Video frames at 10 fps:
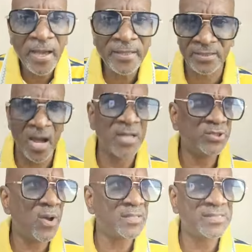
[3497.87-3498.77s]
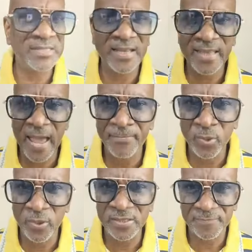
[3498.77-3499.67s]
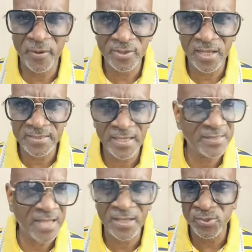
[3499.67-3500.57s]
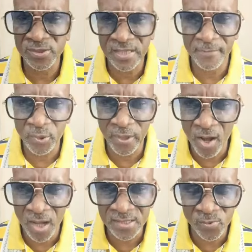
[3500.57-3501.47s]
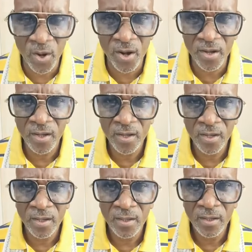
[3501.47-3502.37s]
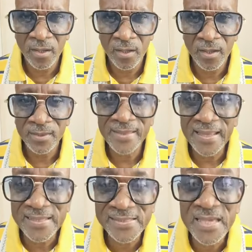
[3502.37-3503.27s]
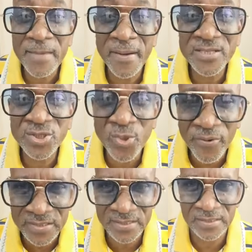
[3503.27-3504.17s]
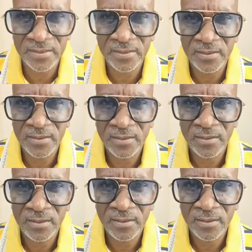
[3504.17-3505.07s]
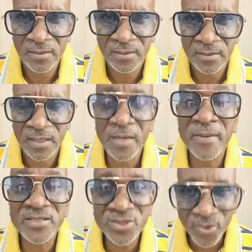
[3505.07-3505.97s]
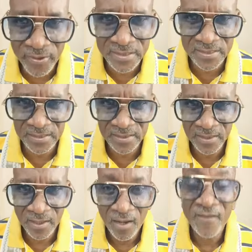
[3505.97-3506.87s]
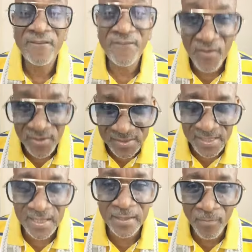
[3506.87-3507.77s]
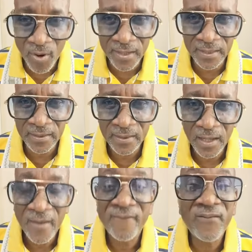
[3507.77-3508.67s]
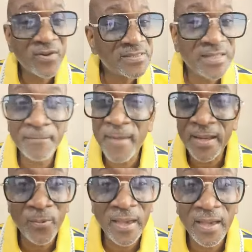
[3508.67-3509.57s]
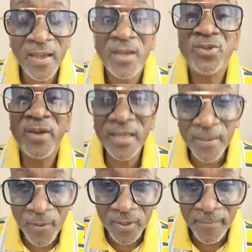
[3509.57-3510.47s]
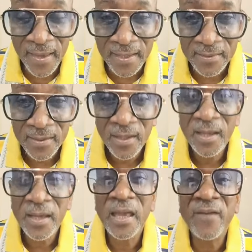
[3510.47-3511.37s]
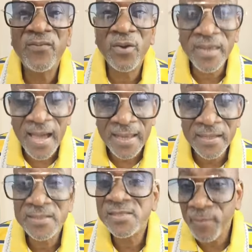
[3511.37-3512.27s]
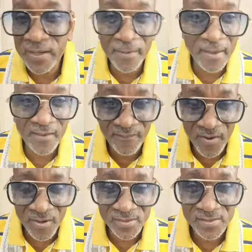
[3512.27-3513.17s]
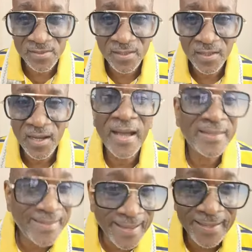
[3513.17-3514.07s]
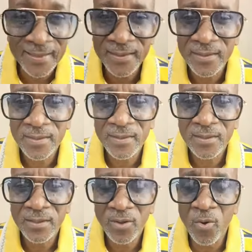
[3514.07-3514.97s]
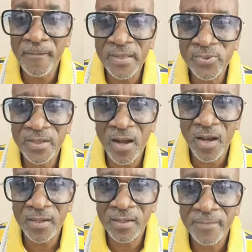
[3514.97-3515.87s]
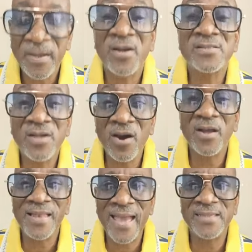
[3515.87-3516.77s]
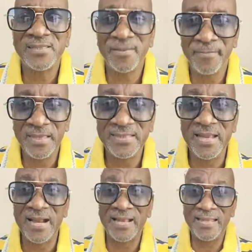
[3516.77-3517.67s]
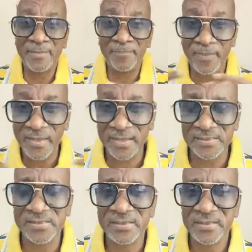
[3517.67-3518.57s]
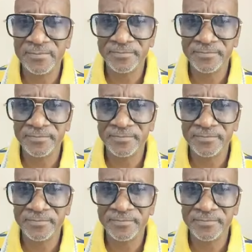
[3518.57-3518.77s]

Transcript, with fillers: And can't you all see that I am doing spiritual things? Can't you see I'm doing God's work? That is immaturity. Immaturity. First thing in the morning. First thing, by the way, you get up out the bed. If you can, spread the bed first and then go meet with God because God likes to meet in a clean place.